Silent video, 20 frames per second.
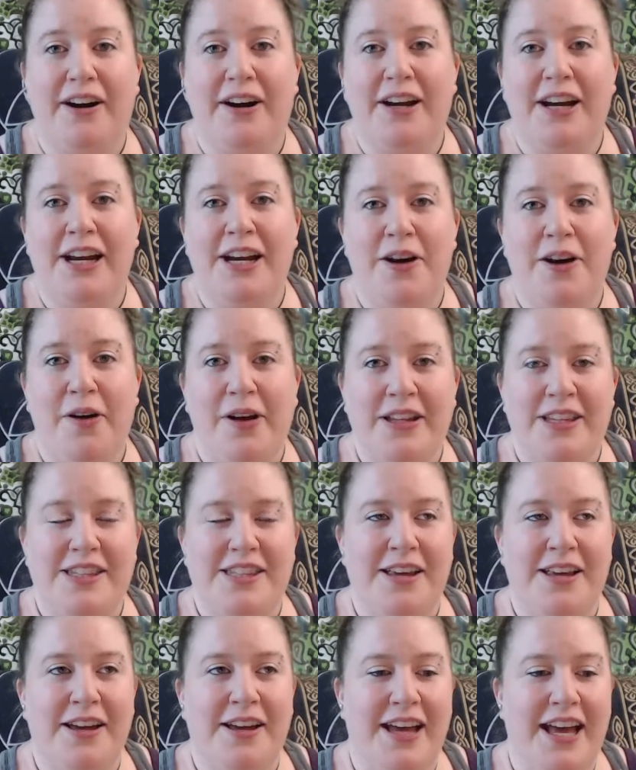you know it's
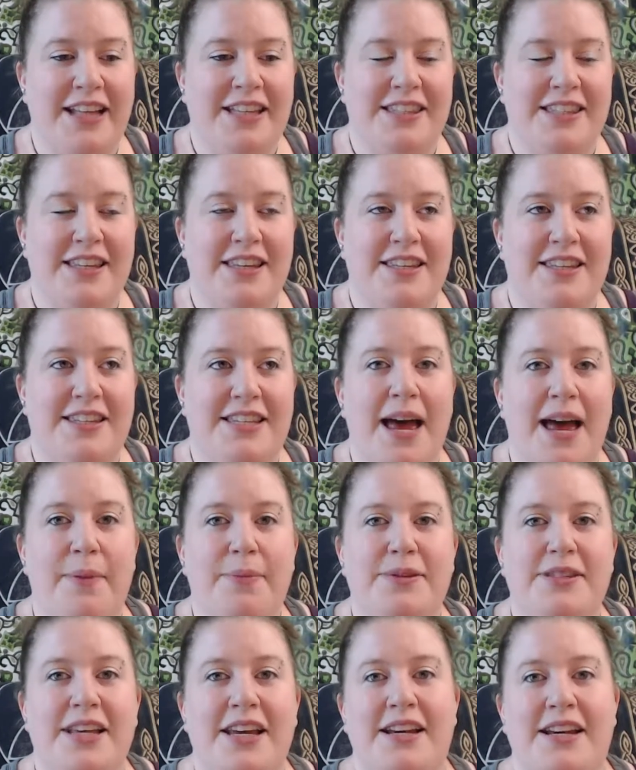the it's the
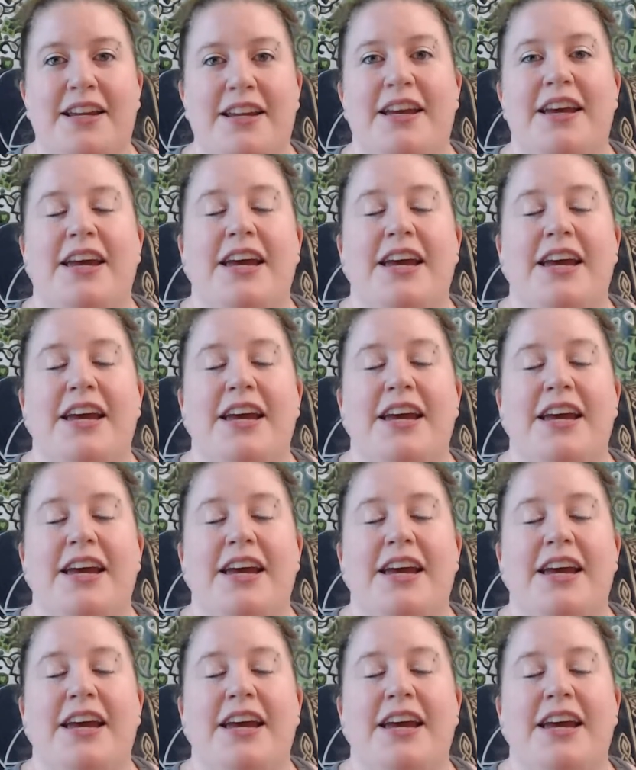steps and